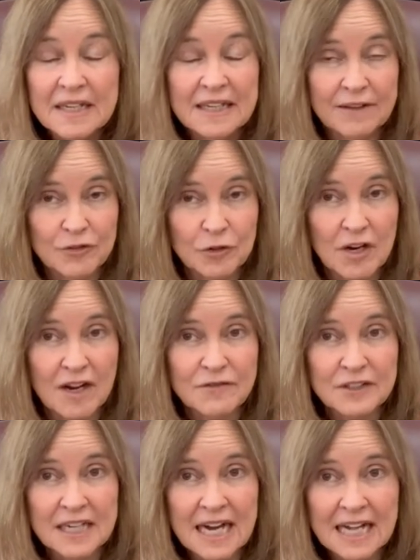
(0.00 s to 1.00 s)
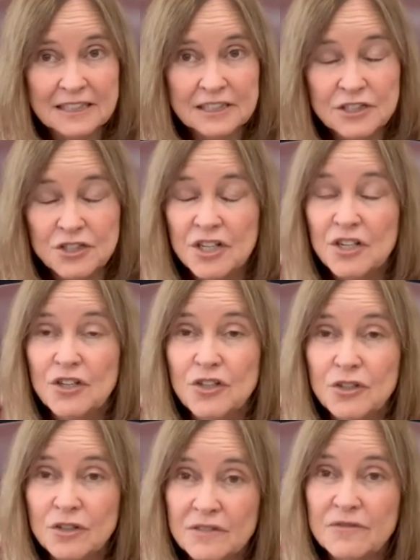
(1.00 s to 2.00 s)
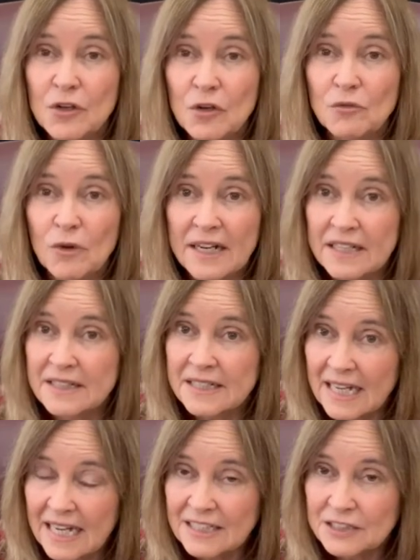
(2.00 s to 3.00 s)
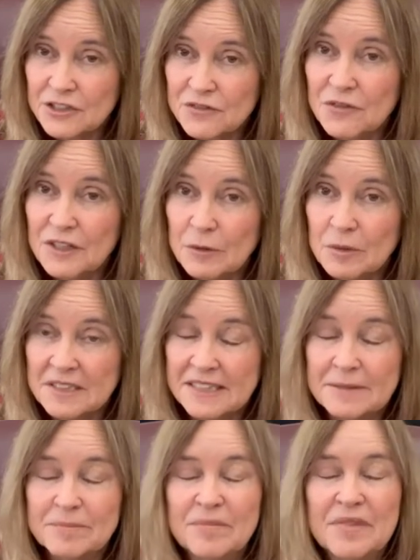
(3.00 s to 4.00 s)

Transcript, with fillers: If you're off in college, you can vote right at the college frequently.